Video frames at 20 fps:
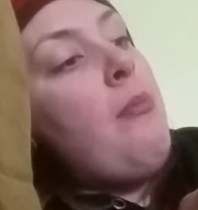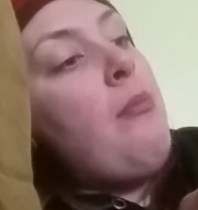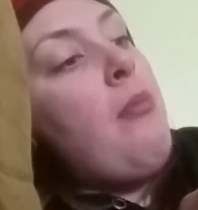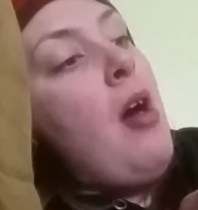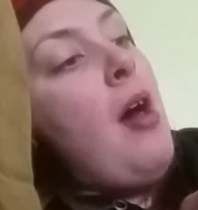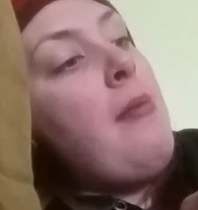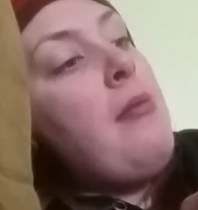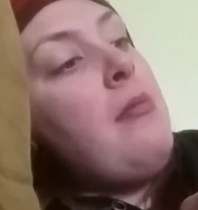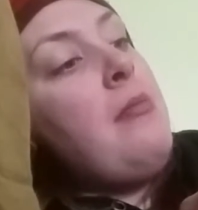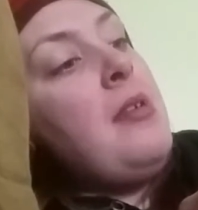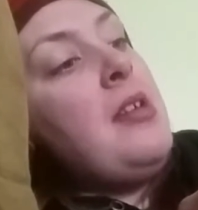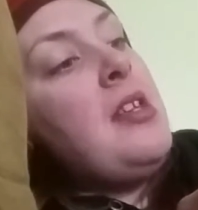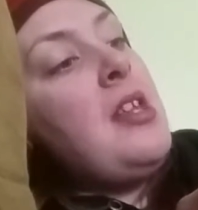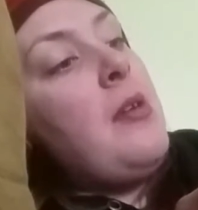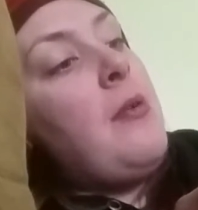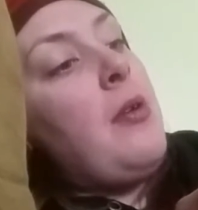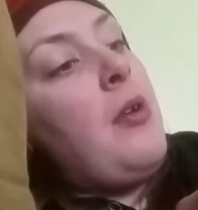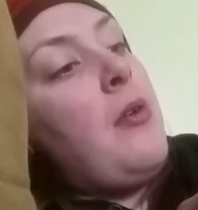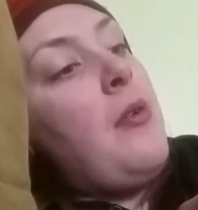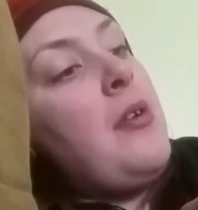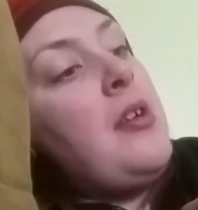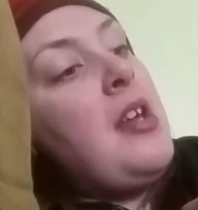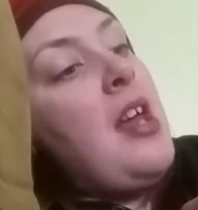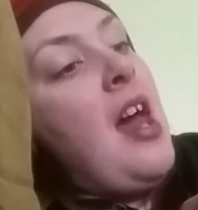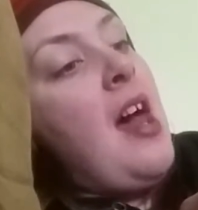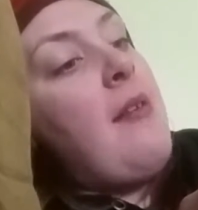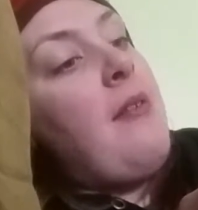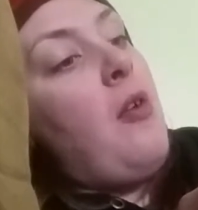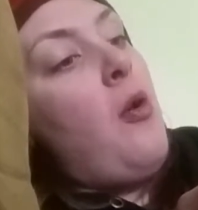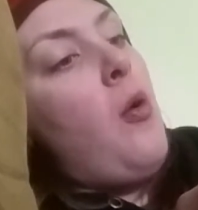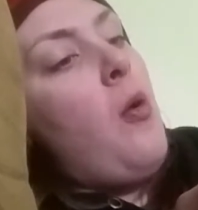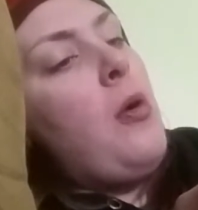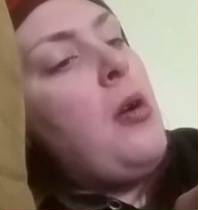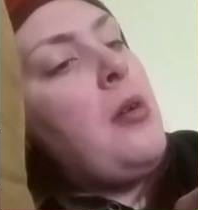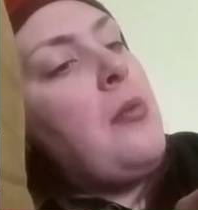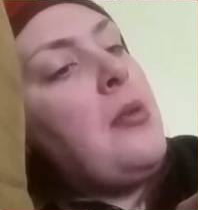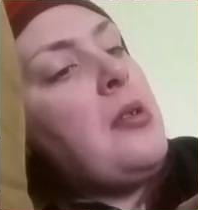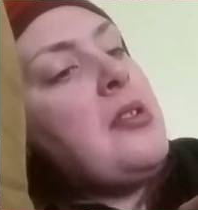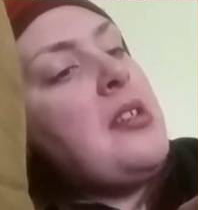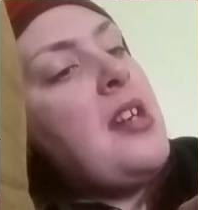Probably they were going to have a
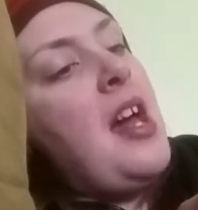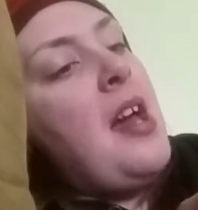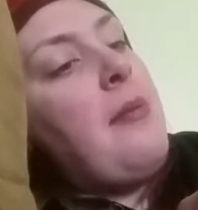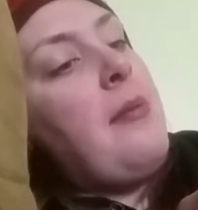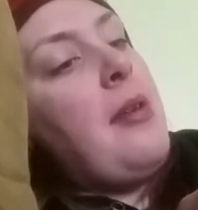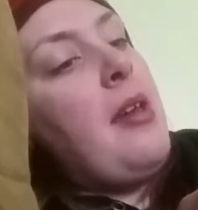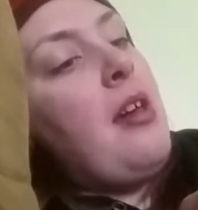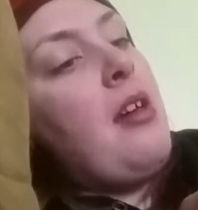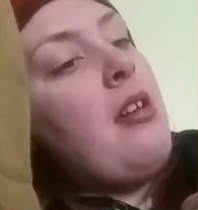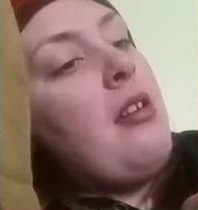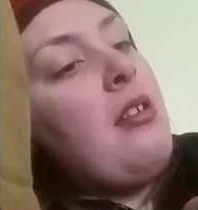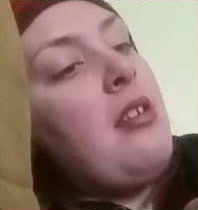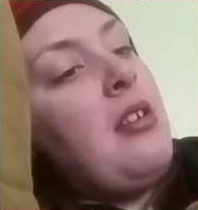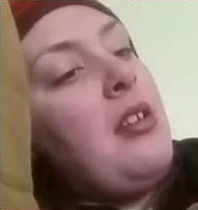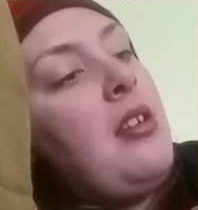horrible time here.